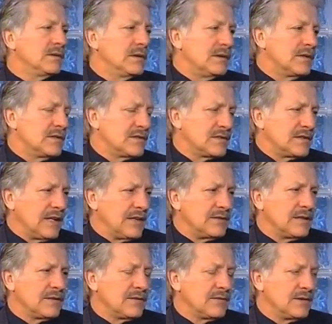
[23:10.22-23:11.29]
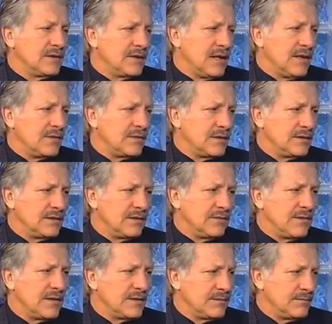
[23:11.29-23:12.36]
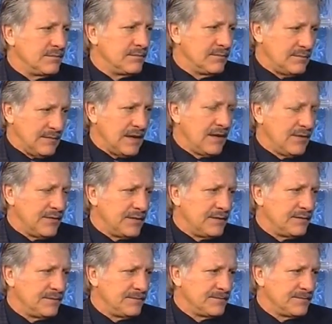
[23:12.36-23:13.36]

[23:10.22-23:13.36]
in this state that they're in now, and do you find them healthy?